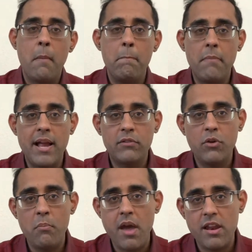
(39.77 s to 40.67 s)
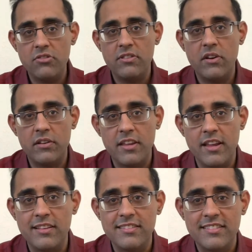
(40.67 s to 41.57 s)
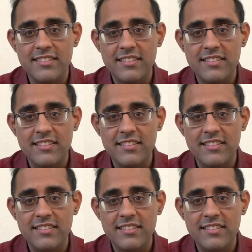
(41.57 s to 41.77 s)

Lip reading: micromanaging their kids,